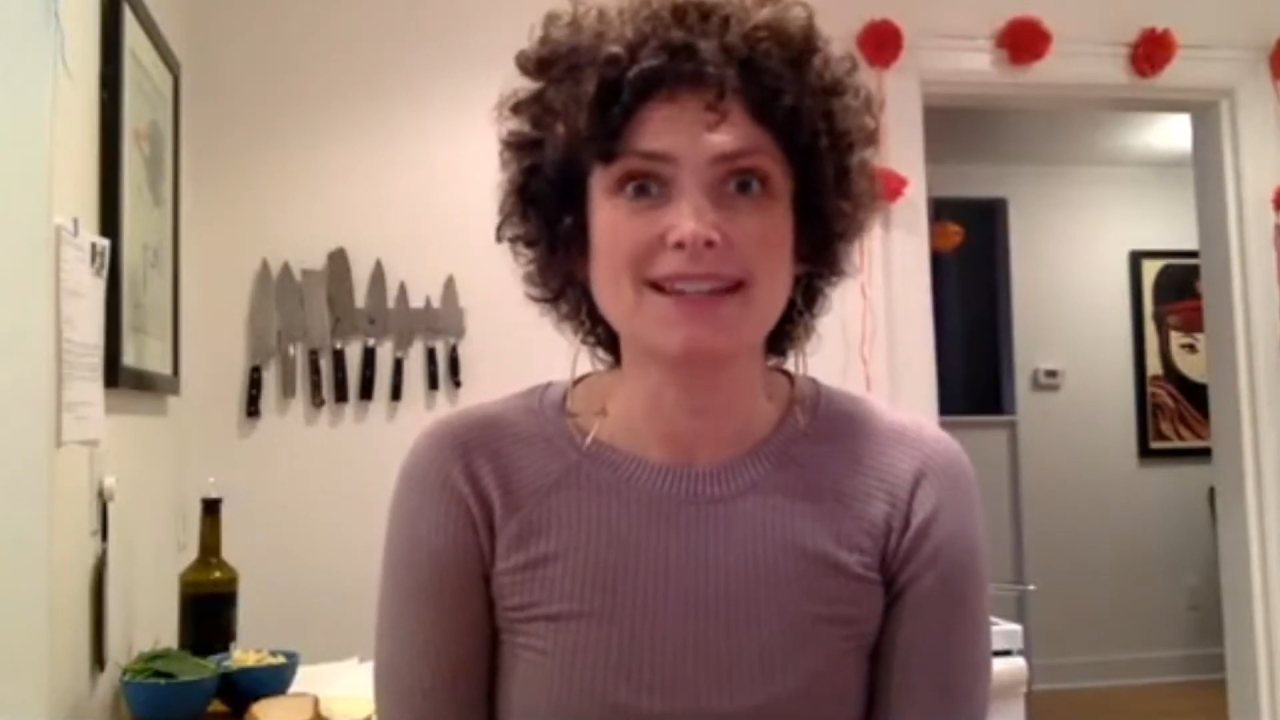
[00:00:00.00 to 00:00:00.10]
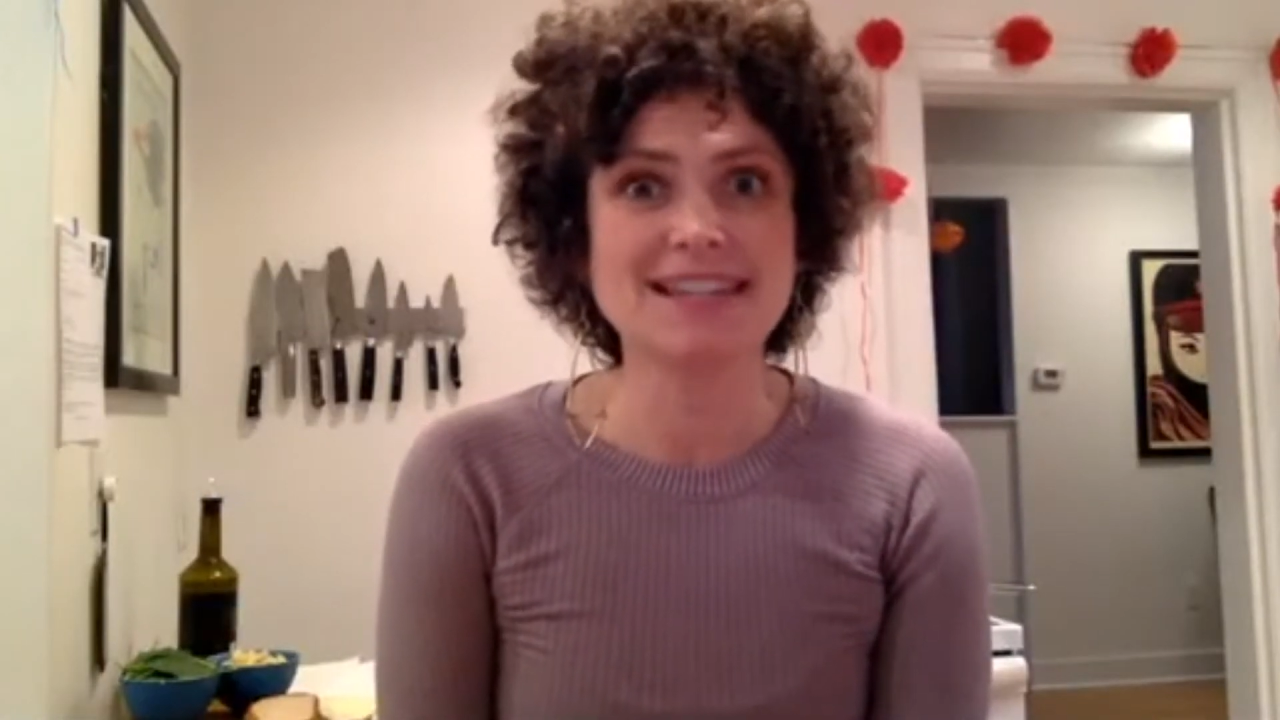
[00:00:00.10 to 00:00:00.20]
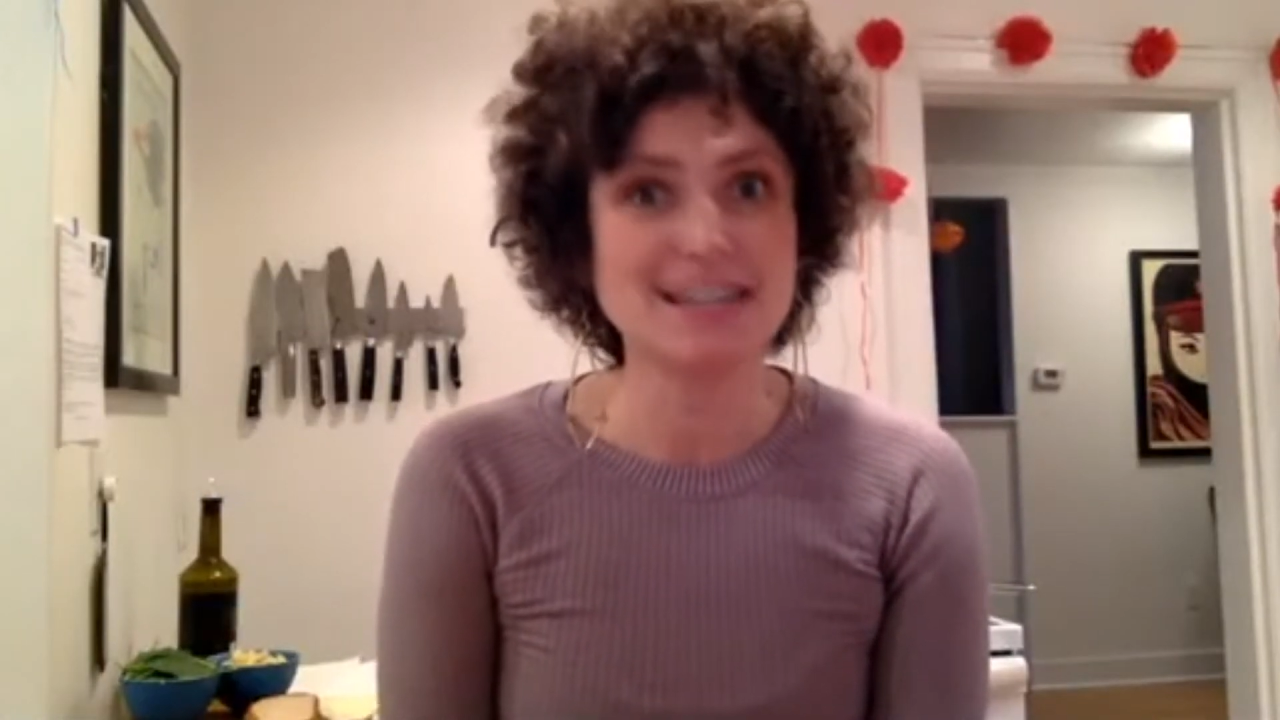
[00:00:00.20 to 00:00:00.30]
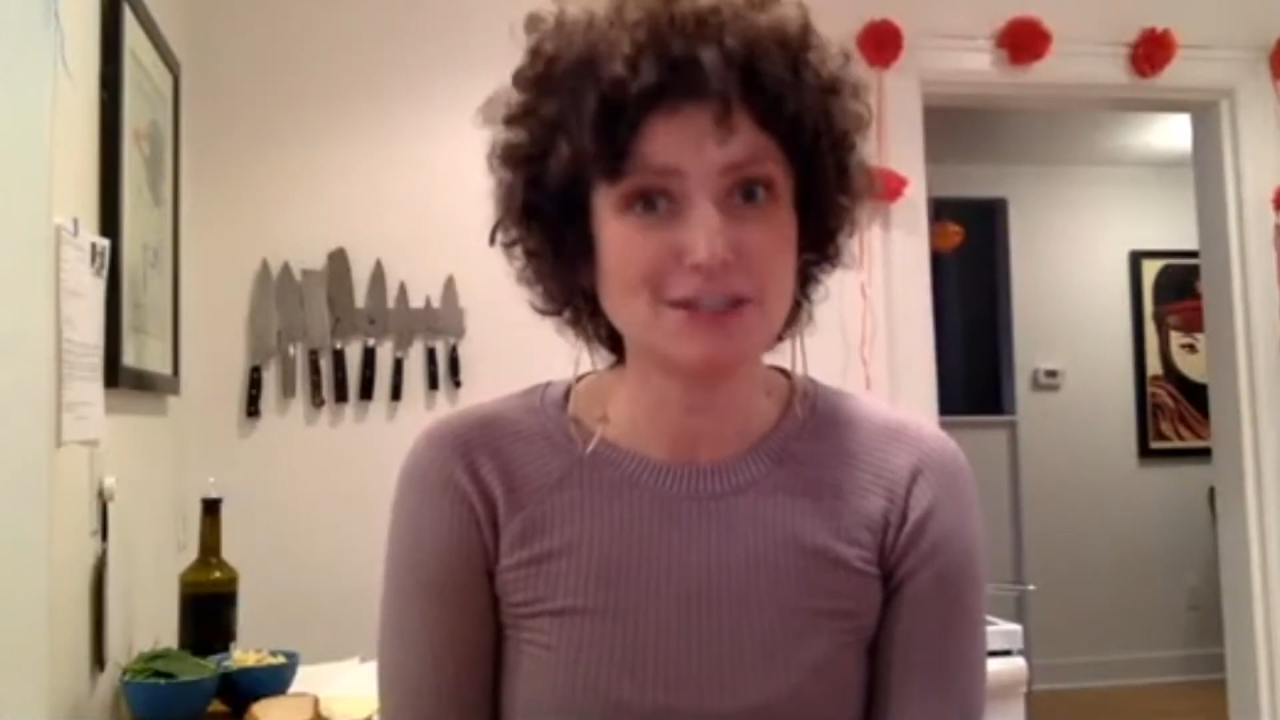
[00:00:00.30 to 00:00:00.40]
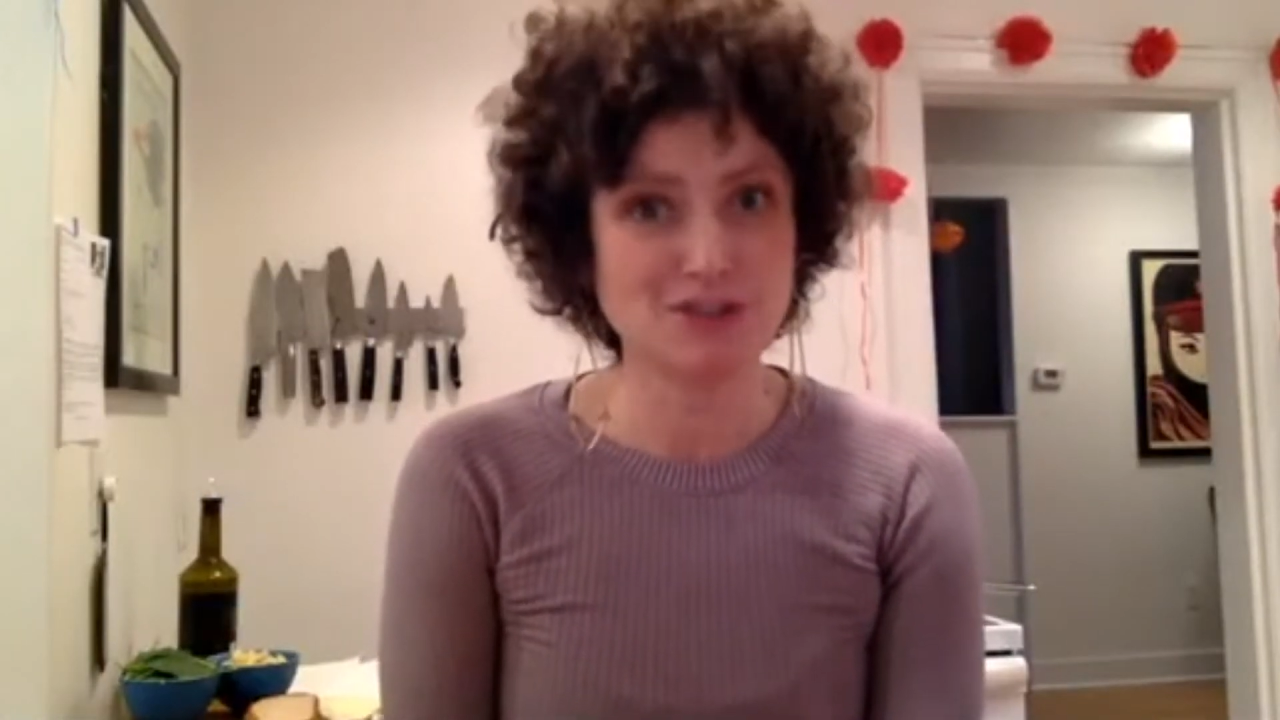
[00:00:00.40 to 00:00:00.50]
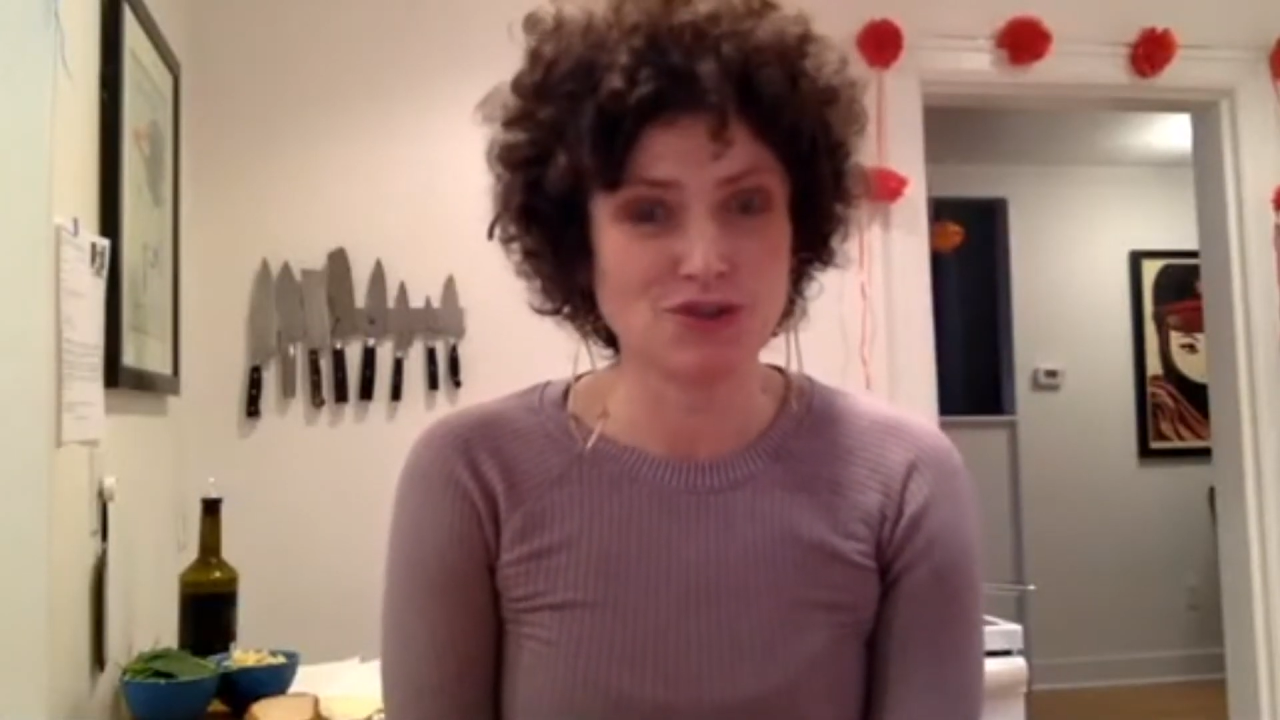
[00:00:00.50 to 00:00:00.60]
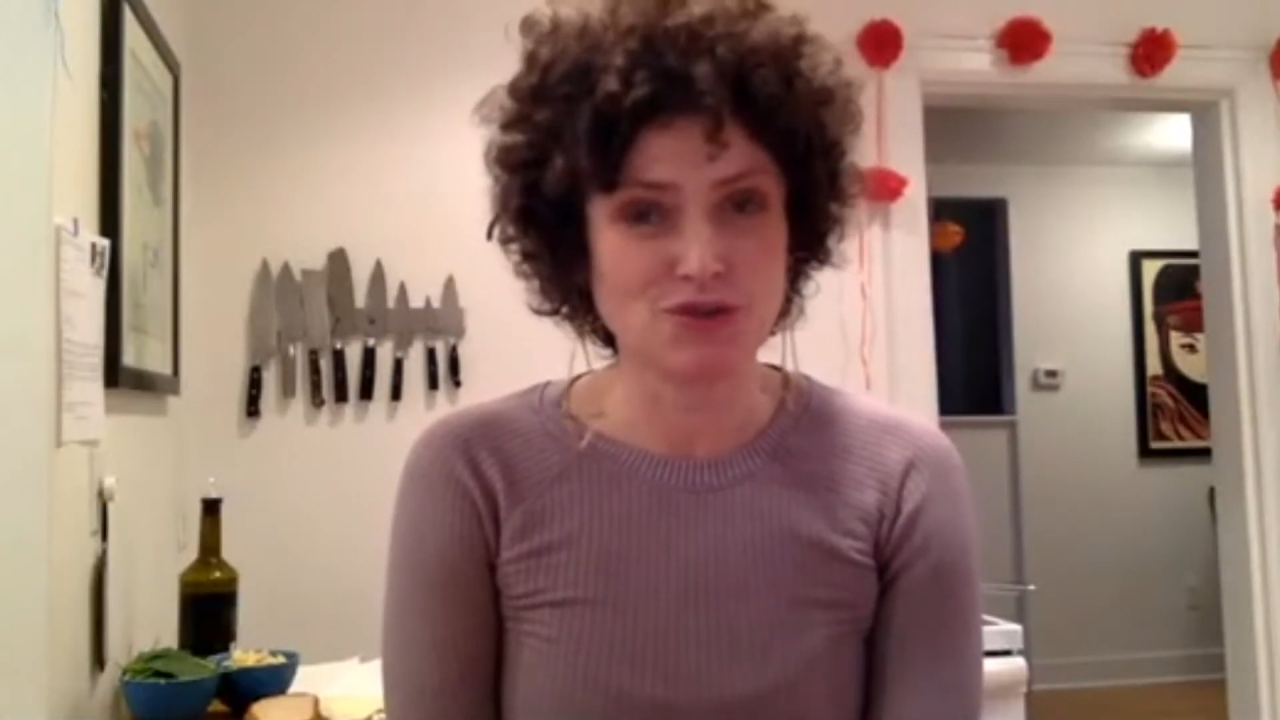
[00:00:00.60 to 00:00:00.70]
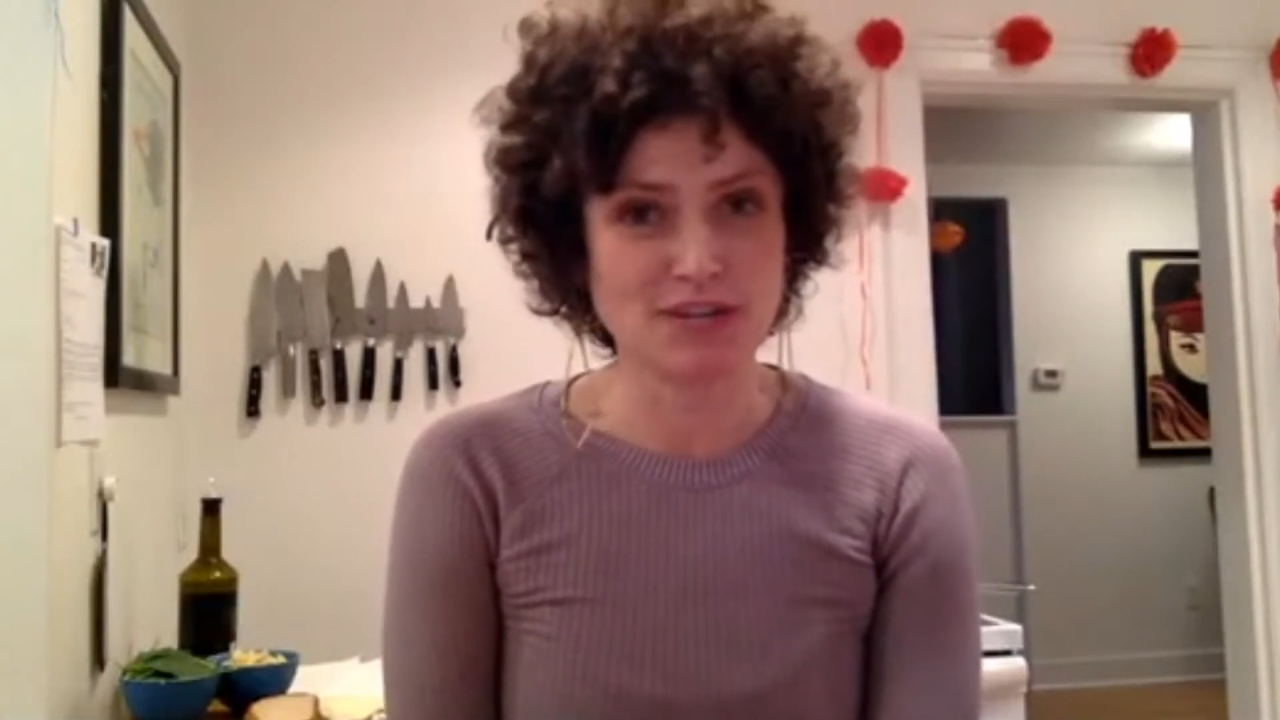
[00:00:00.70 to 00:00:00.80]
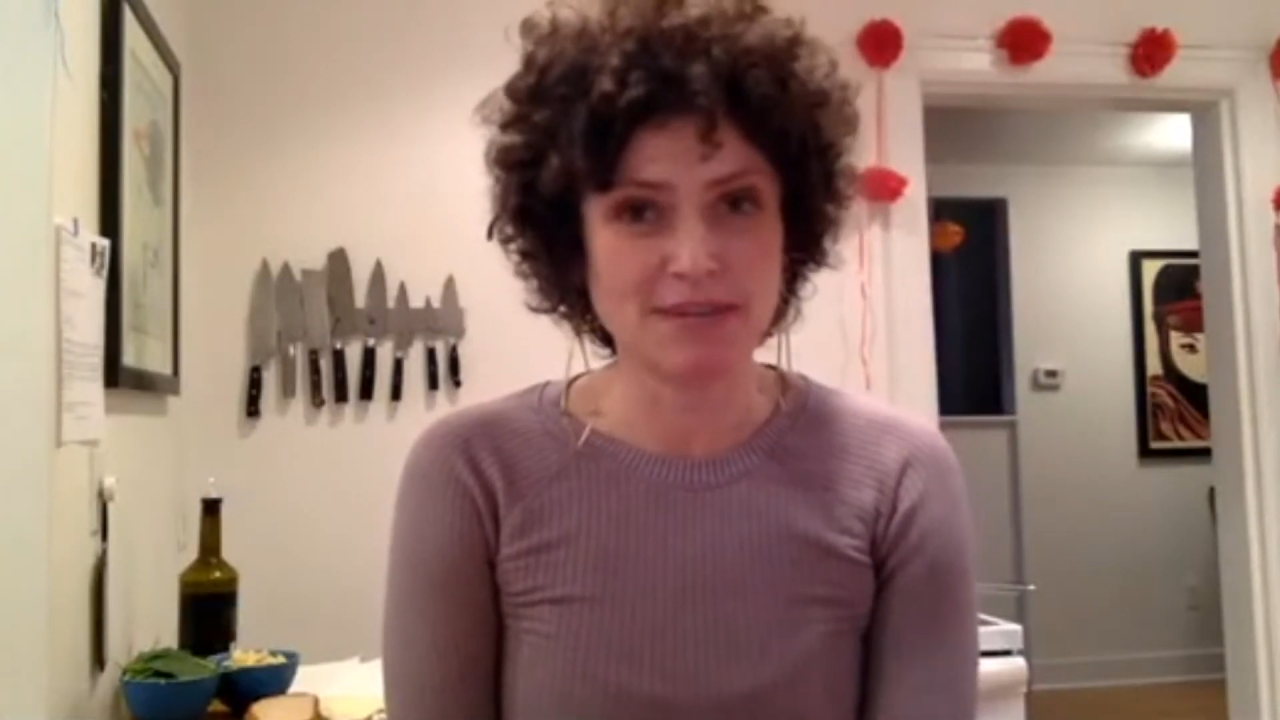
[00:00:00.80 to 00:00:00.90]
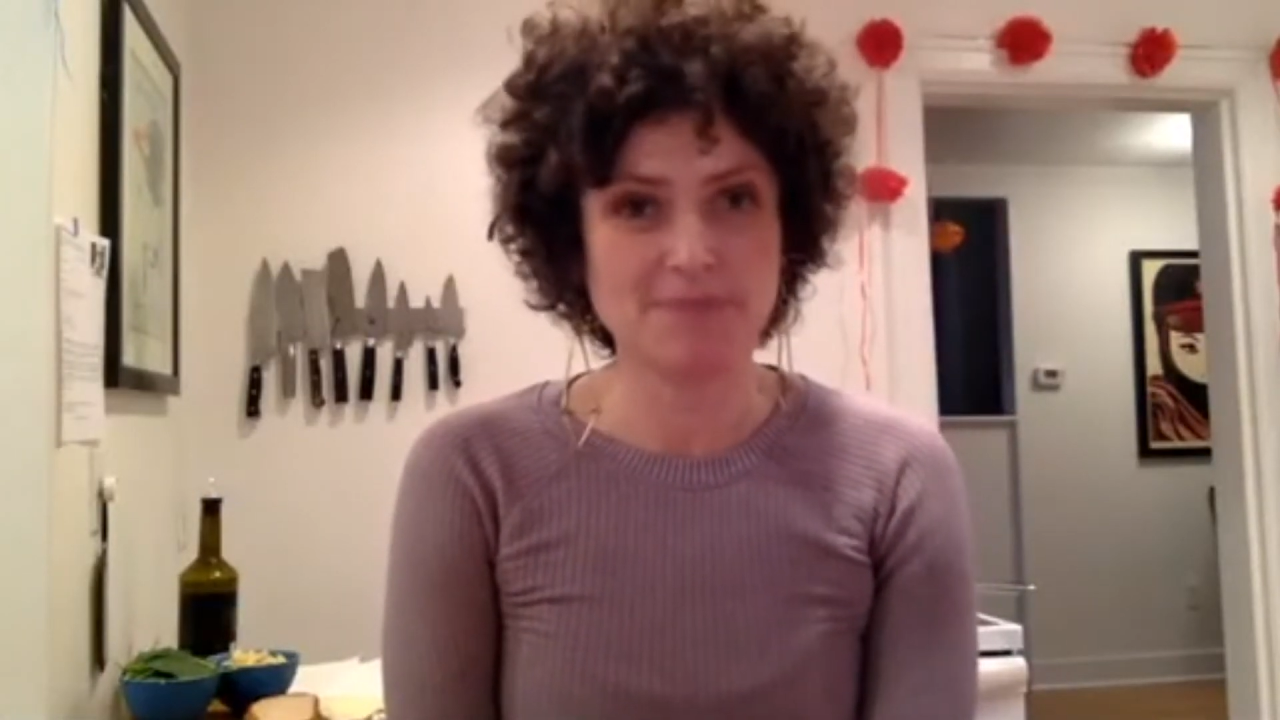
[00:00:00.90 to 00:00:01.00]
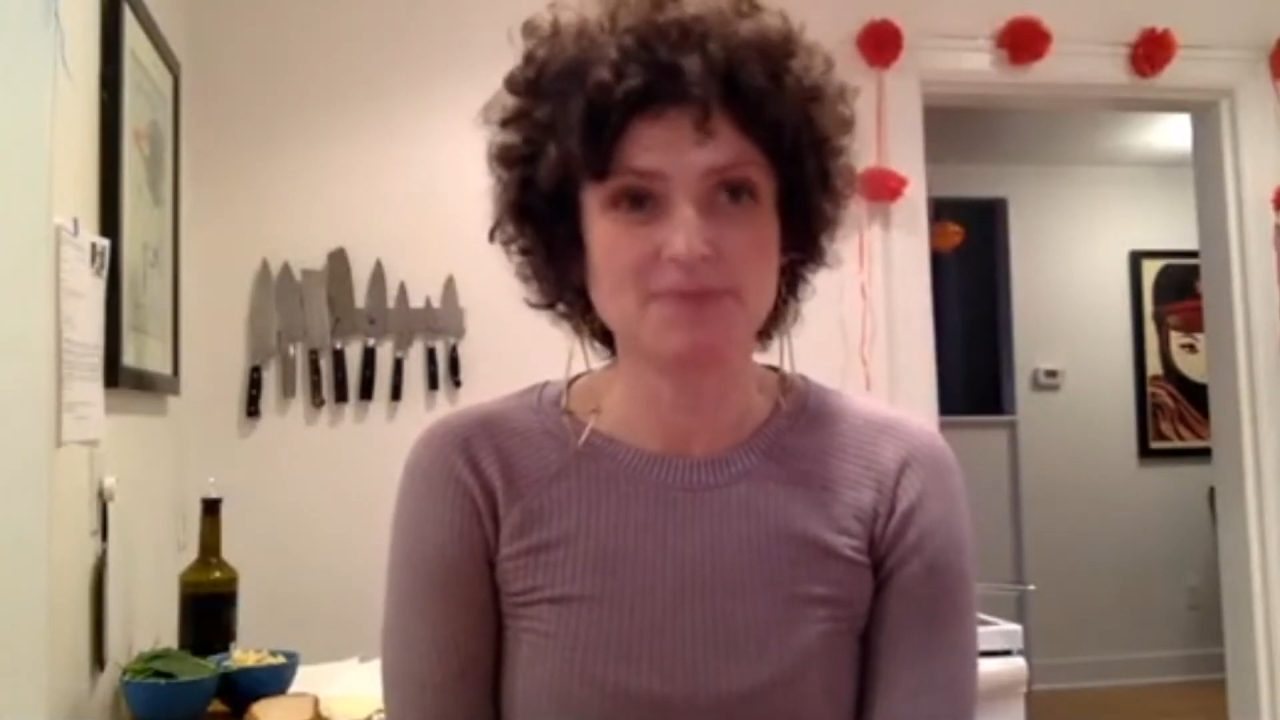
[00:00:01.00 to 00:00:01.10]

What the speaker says: history,